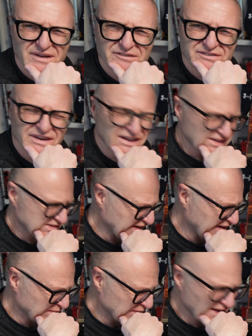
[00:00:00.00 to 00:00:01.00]
fairly
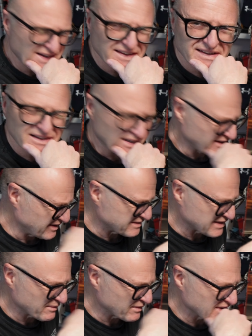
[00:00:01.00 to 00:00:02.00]
certain with anything like this
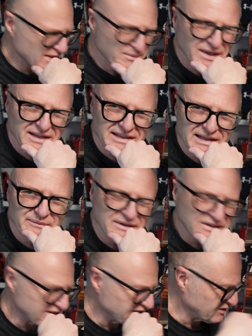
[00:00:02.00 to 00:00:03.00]
type of thing you'll be able to get them
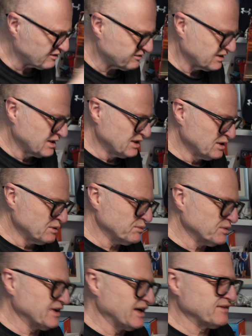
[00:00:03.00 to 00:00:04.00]
easy enough.
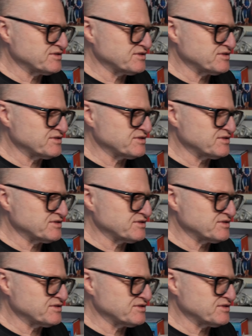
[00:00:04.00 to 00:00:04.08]
But yeah, they've